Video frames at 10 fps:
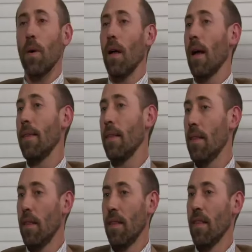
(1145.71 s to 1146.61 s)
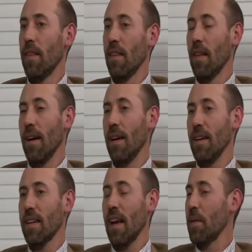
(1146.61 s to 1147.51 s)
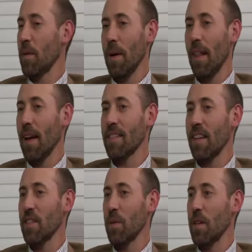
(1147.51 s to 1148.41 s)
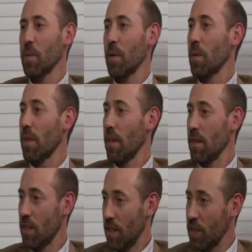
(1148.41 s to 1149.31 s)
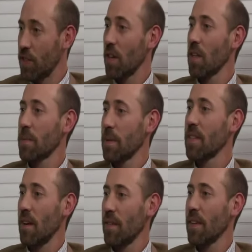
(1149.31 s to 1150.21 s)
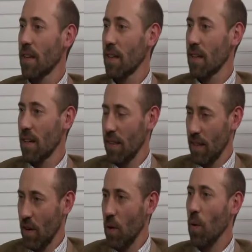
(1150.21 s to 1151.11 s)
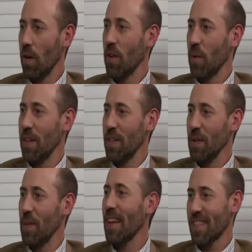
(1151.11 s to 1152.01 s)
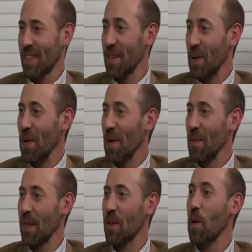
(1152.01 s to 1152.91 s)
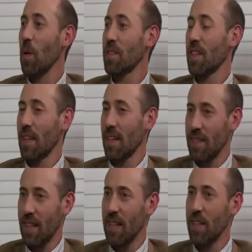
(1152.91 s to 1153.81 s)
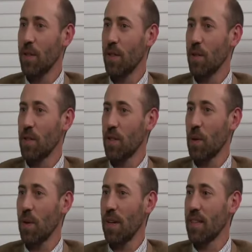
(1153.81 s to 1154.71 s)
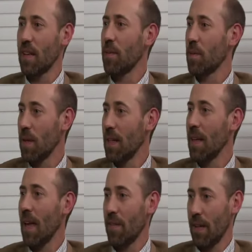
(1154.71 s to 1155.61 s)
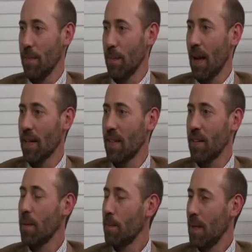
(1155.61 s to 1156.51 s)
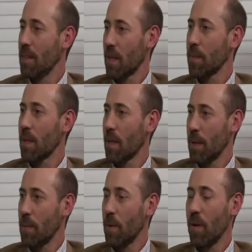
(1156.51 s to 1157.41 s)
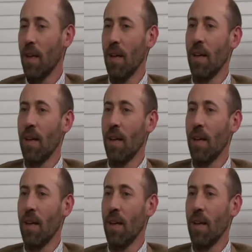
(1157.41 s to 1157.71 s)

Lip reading: Well, and kind of what my last answer was with the journalism itself at the core of what we do. That's the goal. The goal is to continue to do stories that really have an impact here, that mean something to people.